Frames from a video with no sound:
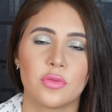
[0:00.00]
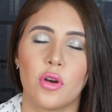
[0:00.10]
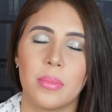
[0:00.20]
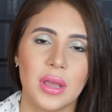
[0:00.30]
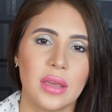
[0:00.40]

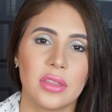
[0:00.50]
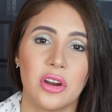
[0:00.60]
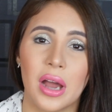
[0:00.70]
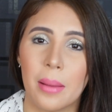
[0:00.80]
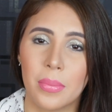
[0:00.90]
For me,
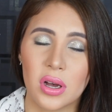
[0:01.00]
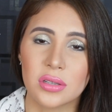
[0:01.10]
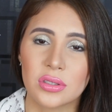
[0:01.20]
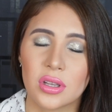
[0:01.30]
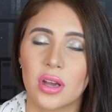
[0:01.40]
they're a
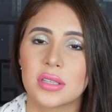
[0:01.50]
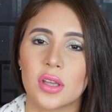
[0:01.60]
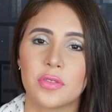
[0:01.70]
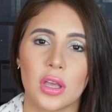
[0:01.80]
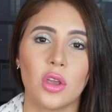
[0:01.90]
must because of the